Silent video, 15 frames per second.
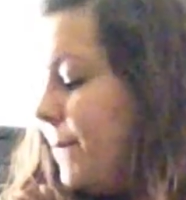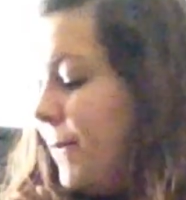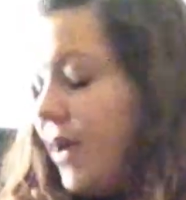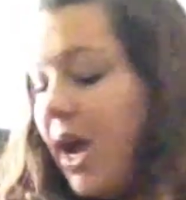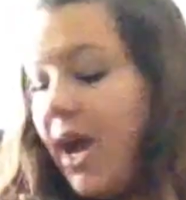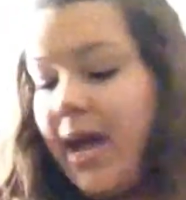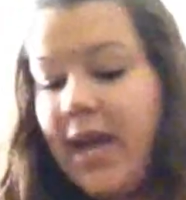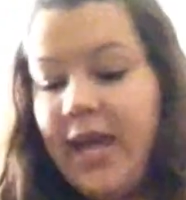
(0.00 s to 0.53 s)

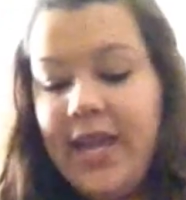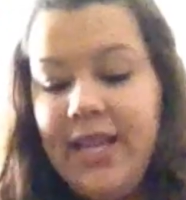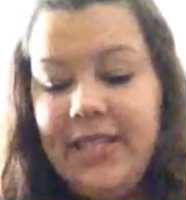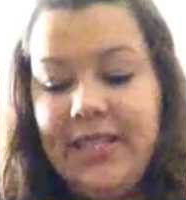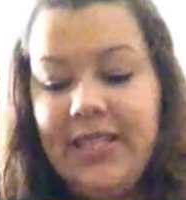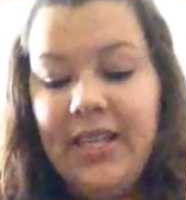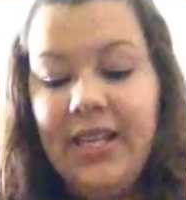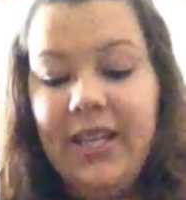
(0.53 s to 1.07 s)

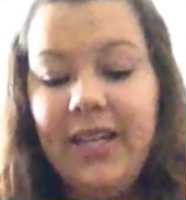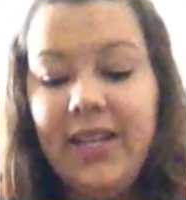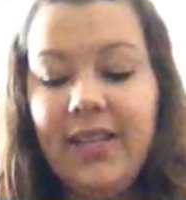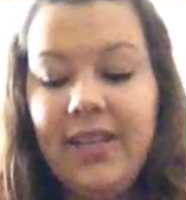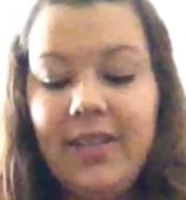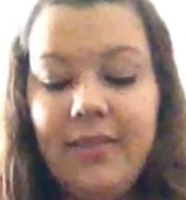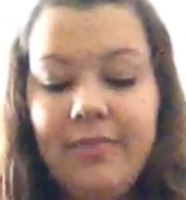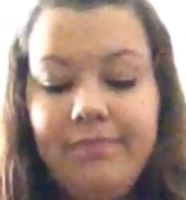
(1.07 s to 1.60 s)
But
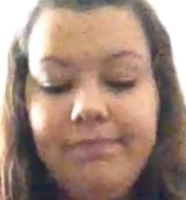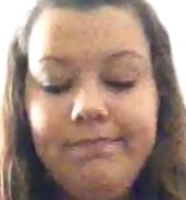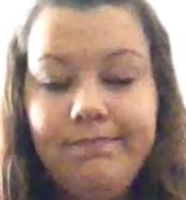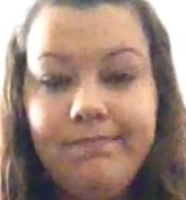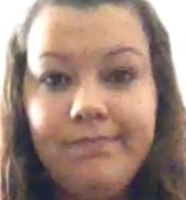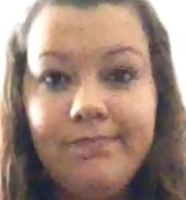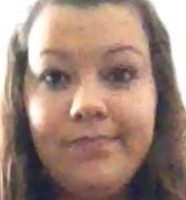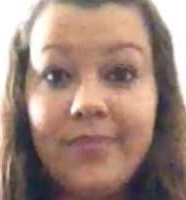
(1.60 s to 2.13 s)

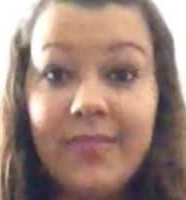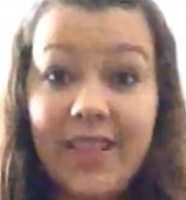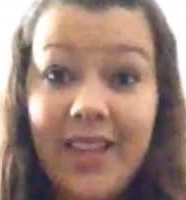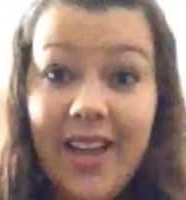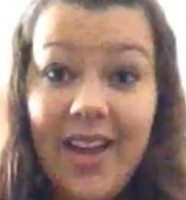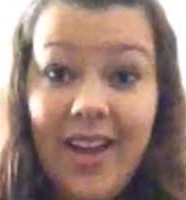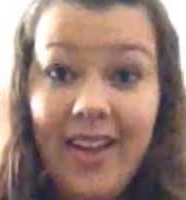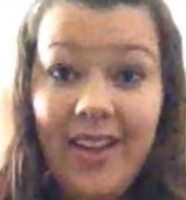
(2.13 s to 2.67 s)

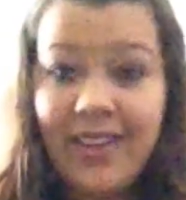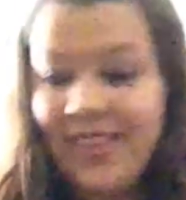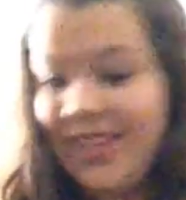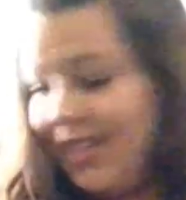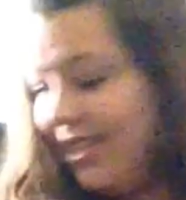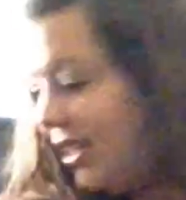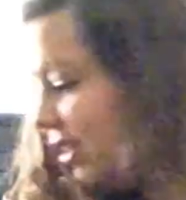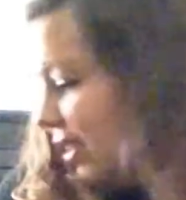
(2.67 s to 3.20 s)
yeah, I
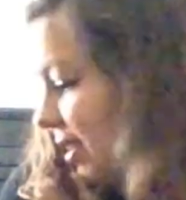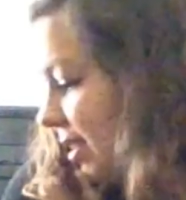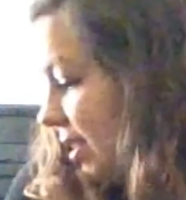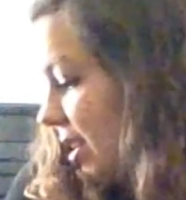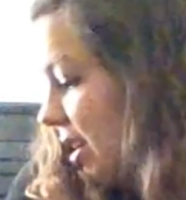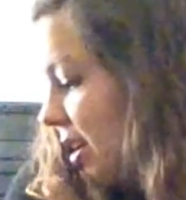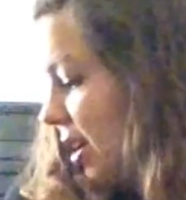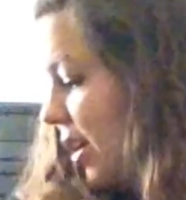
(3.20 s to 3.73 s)
think
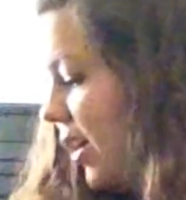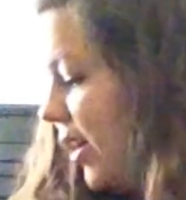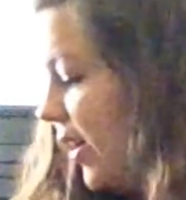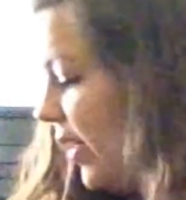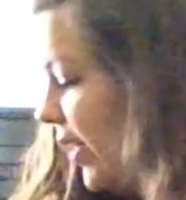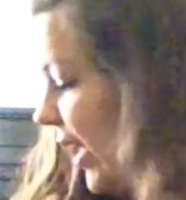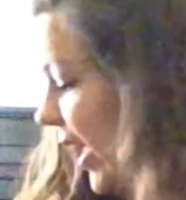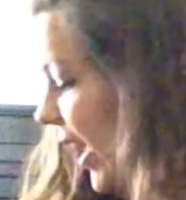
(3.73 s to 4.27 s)
that's
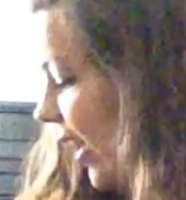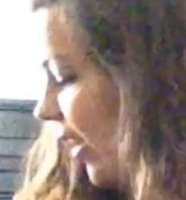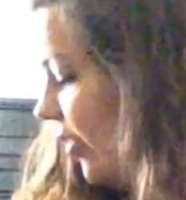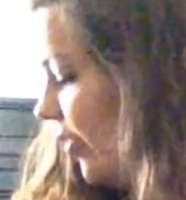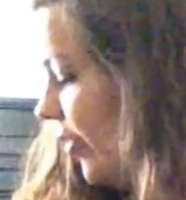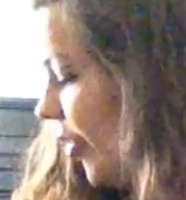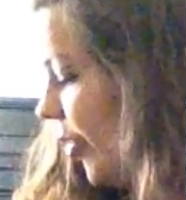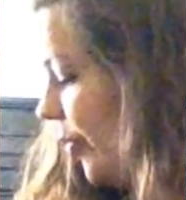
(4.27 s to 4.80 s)
all I
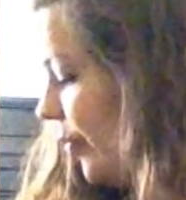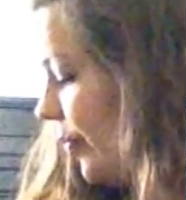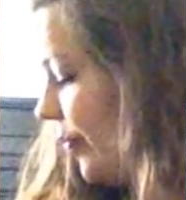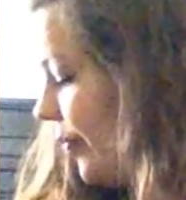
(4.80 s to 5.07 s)
have.